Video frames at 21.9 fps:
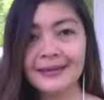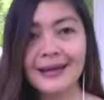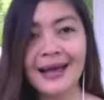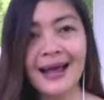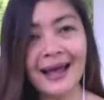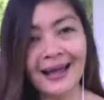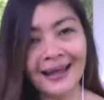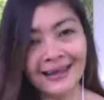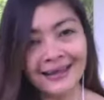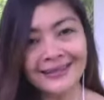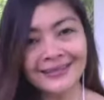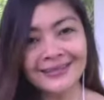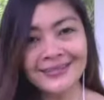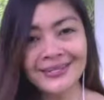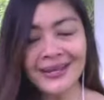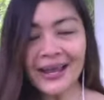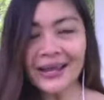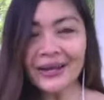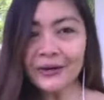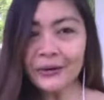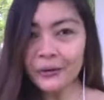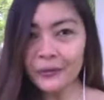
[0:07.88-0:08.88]
Hi,
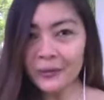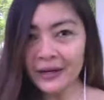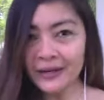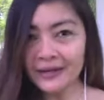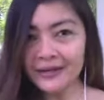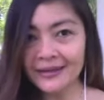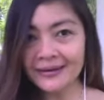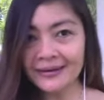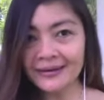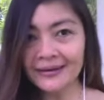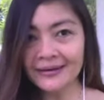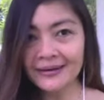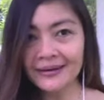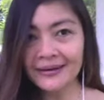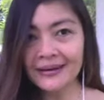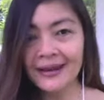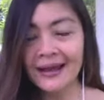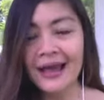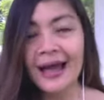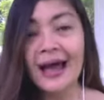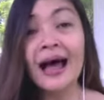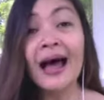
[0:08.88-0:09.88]
Jeng Cua here.
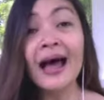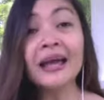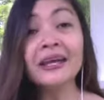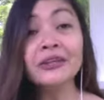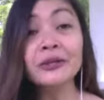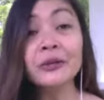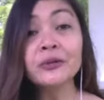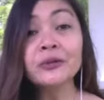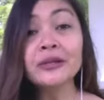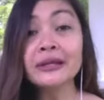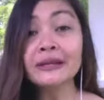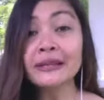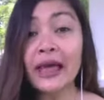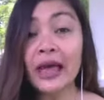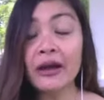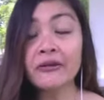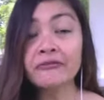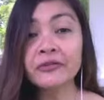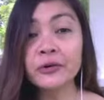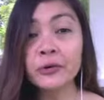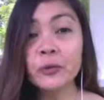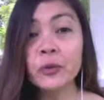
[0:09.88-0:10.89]
I know that
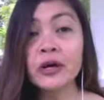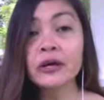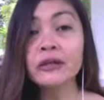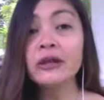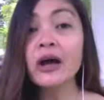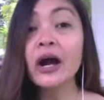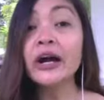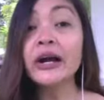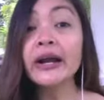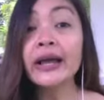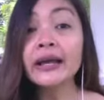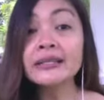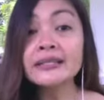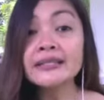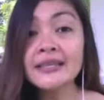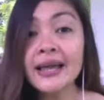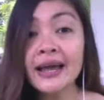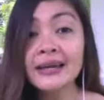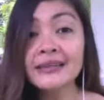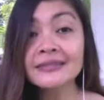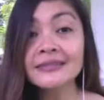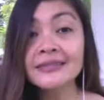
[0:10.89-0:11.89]
everyone are
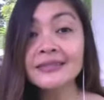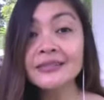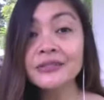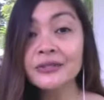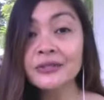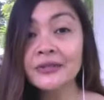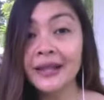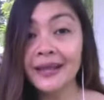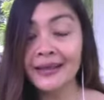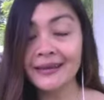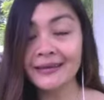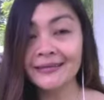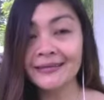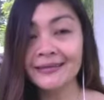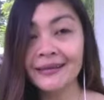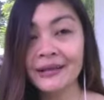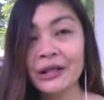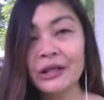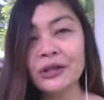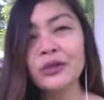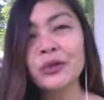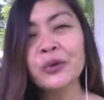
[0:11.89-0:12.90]
excited today
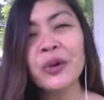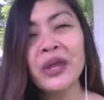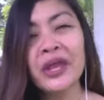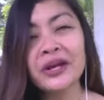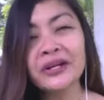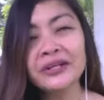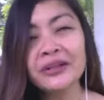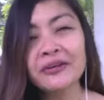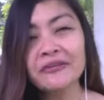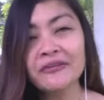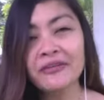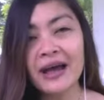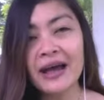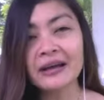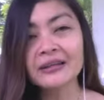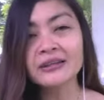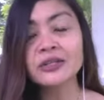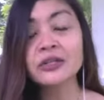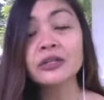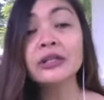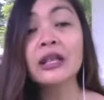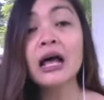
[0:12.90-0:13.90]
to hear the
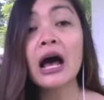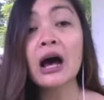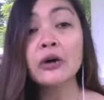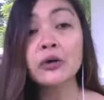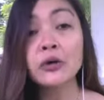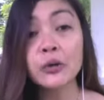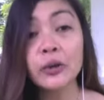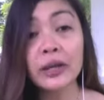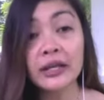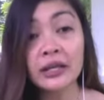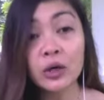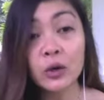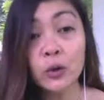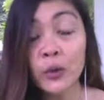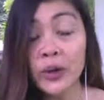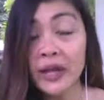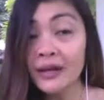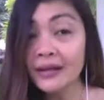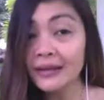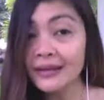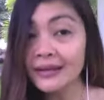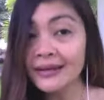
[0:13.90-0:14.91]
fact on how you can
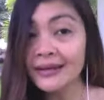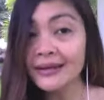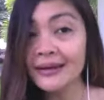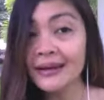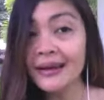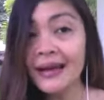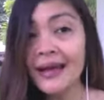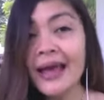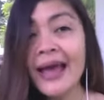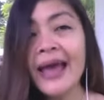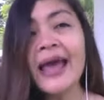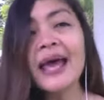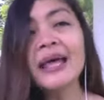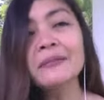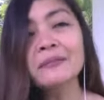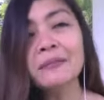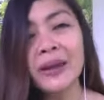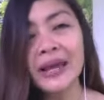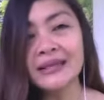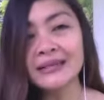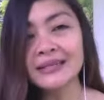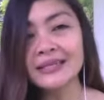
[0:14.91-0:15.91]
quickly and
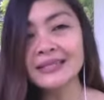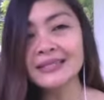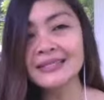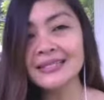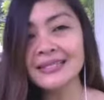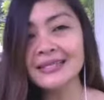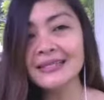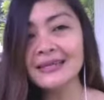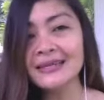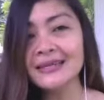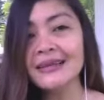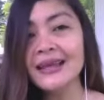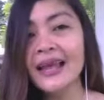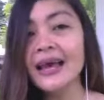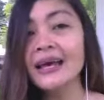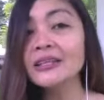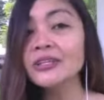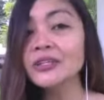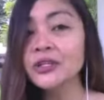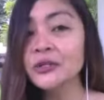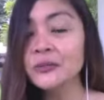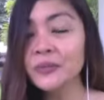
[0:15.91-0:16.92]
painlessly
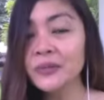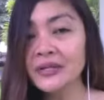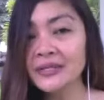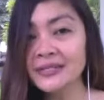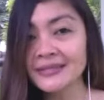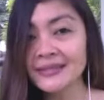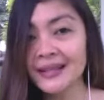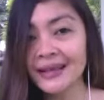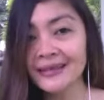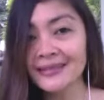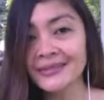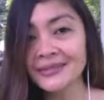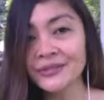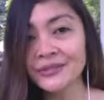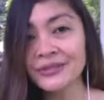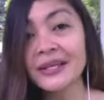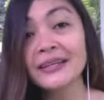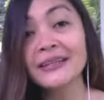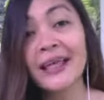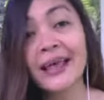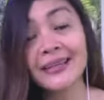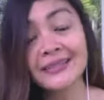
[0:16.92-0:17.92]
get your business to
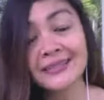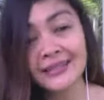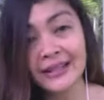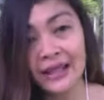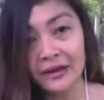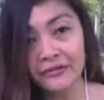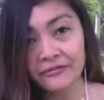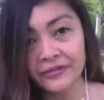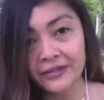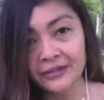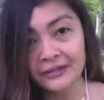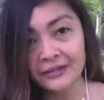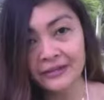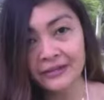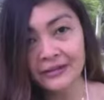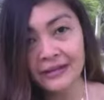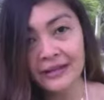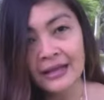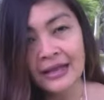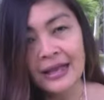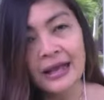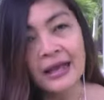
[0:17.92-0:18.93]
the next level.
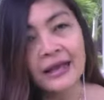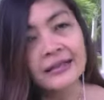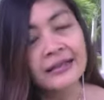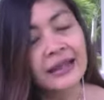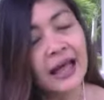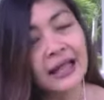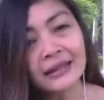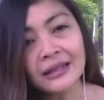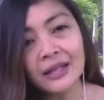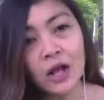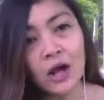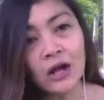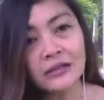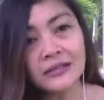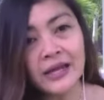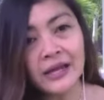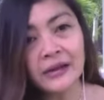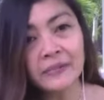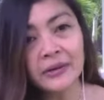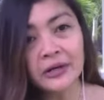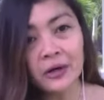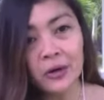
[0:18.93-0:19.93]
Not long
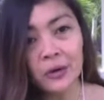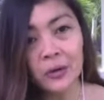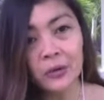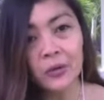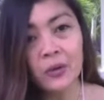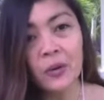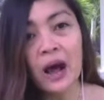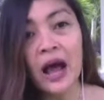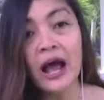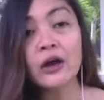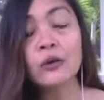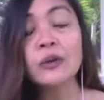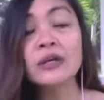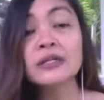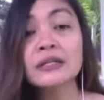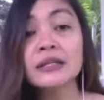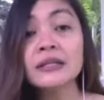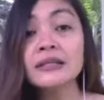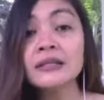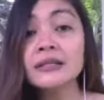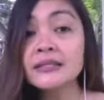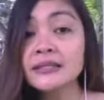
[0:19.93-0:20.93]
time ago, I was
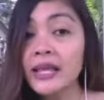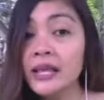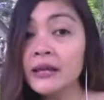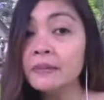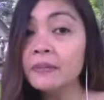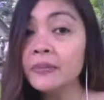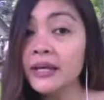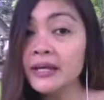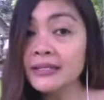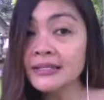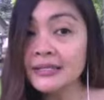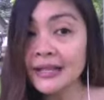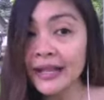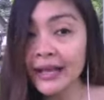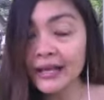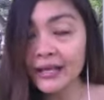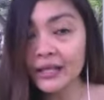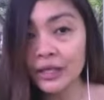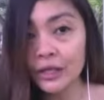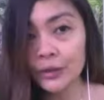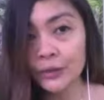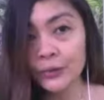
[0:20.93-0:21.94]
in the same place
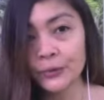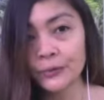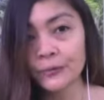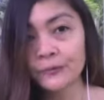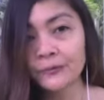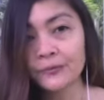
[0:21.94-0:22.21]
like you,